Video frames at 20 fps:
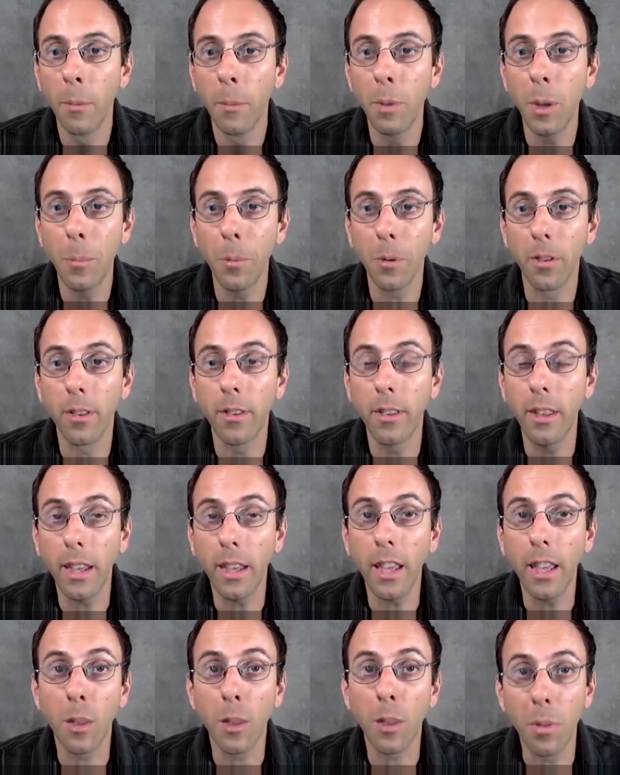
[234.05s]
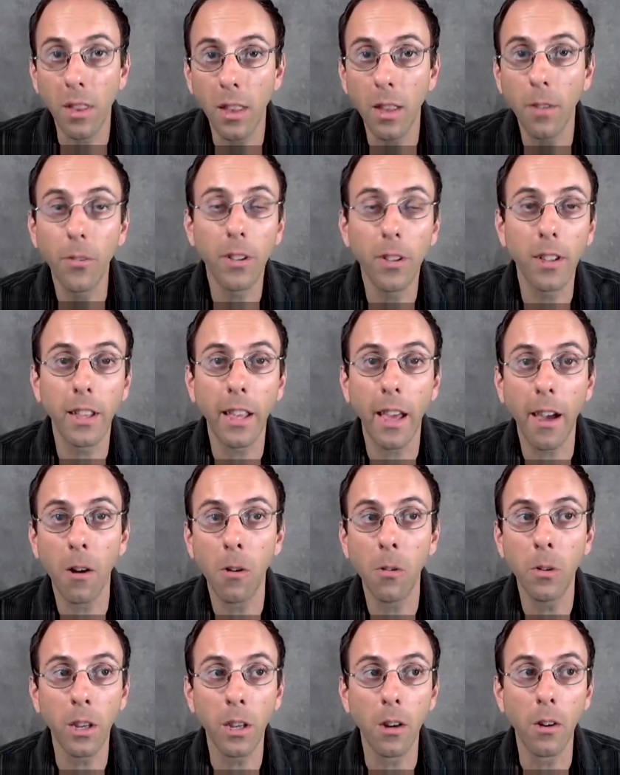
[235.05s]
People seeking specifically
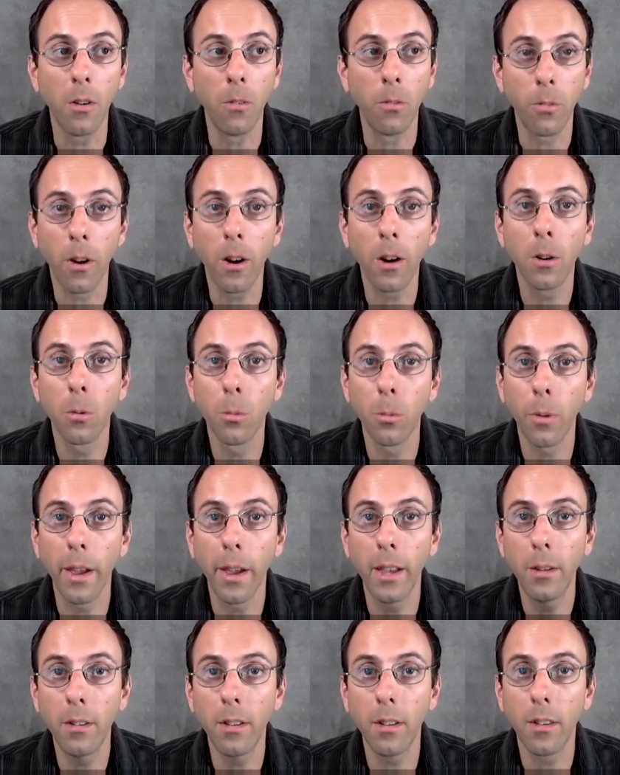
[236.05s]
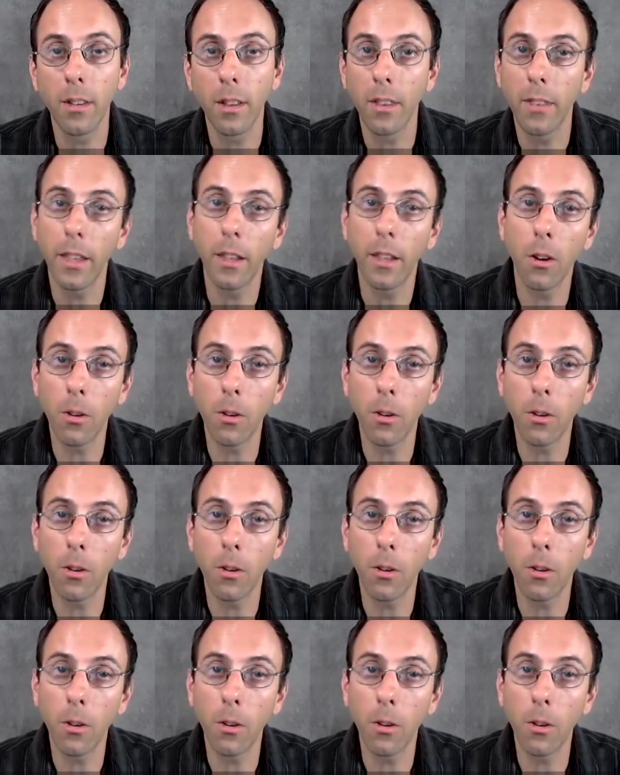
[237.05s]
out, you know, far red because they think,